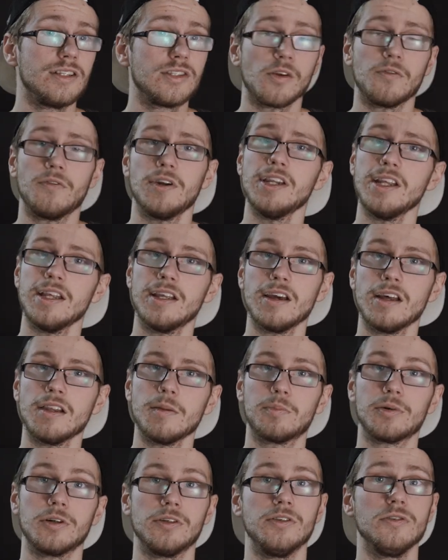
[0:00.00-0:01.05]
It's already
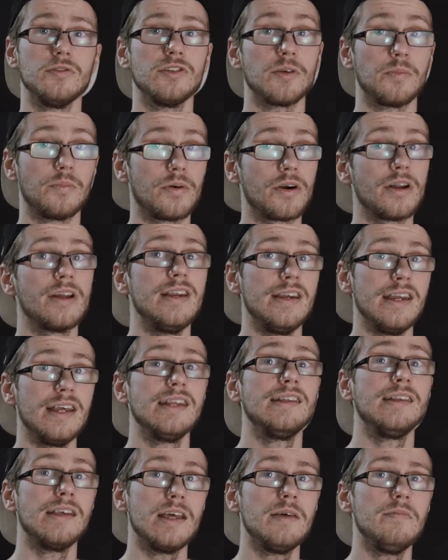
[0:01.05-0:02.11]
gonna produce a pretty
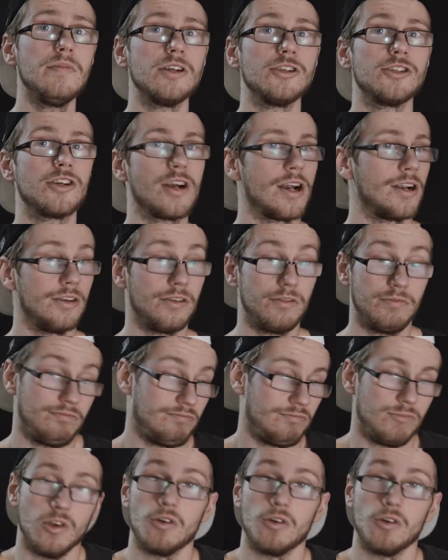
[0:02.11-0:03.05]
neat image and